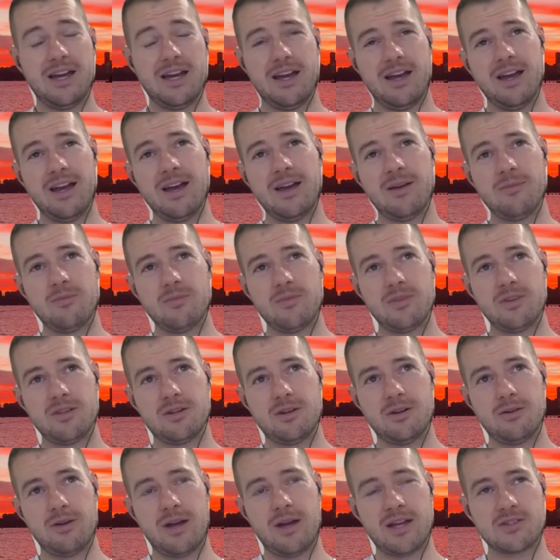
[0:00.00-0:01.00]
Um, you
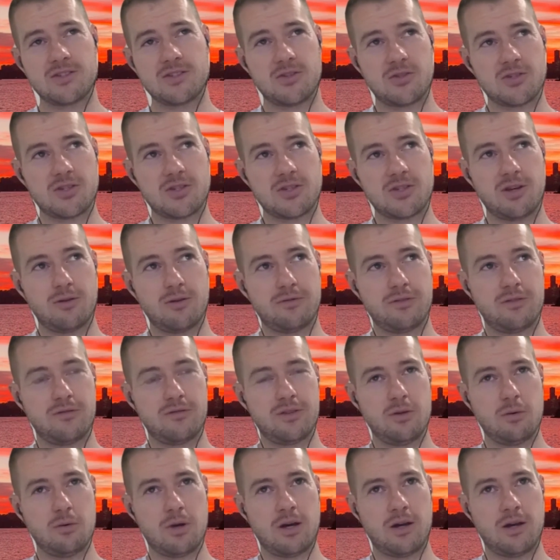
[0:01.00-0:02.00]
know, ask yourself if
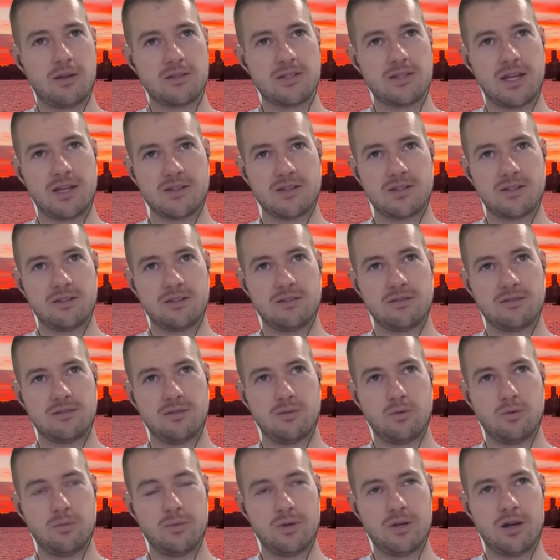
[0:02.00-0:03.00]
you are texting a
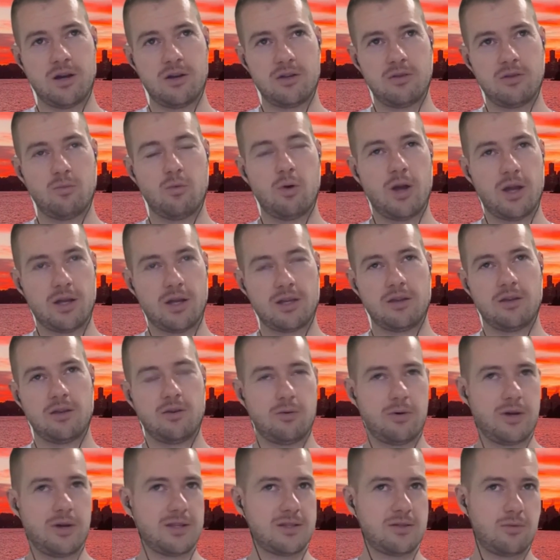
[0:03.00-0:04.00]
woman, are you working
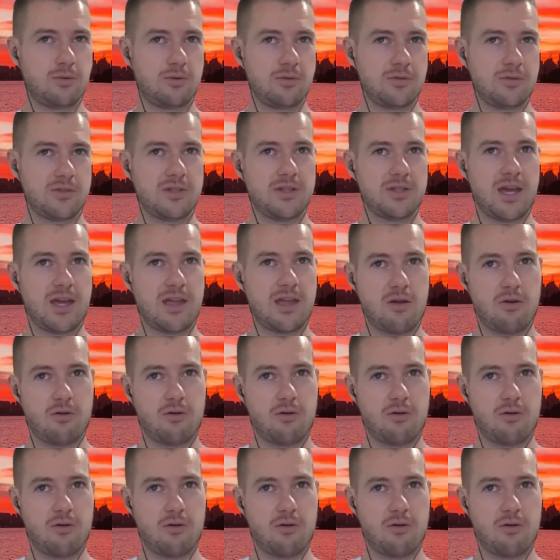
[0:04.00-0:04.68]
your way towards a date,